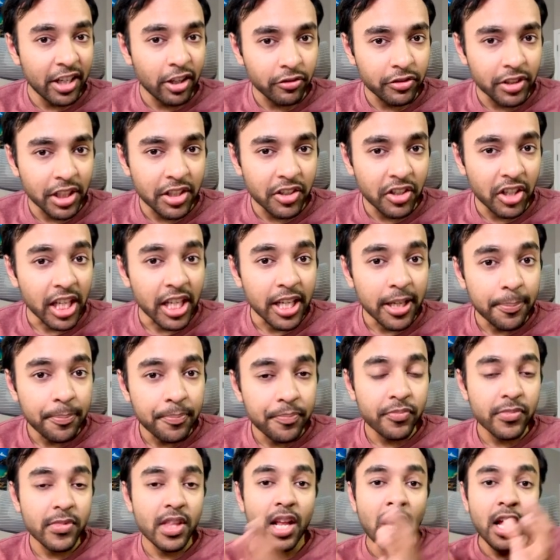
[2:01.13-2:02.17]
of the tree.
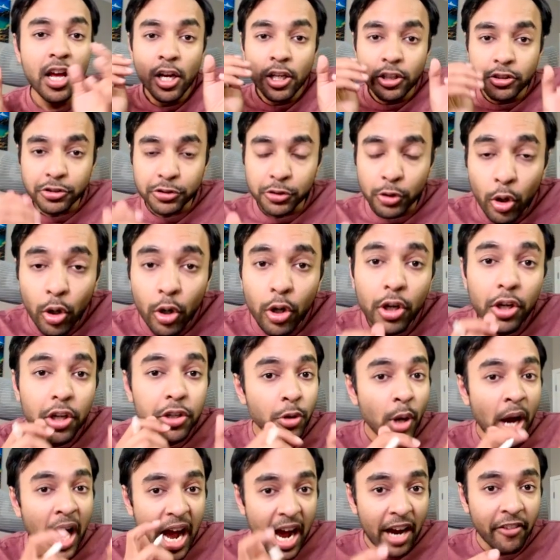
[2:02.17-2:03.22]
So
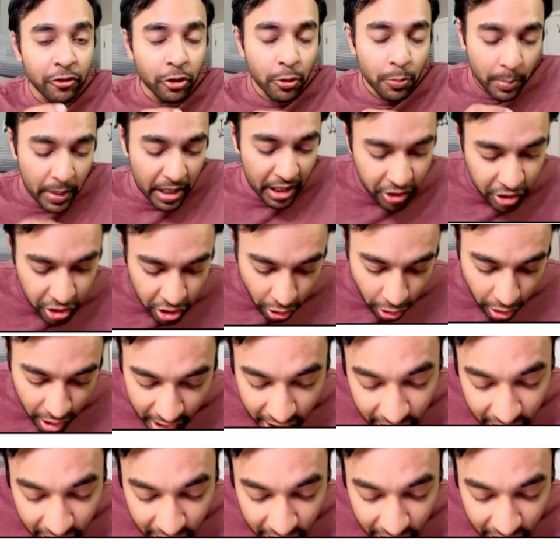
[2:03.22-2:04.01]
you have to make sure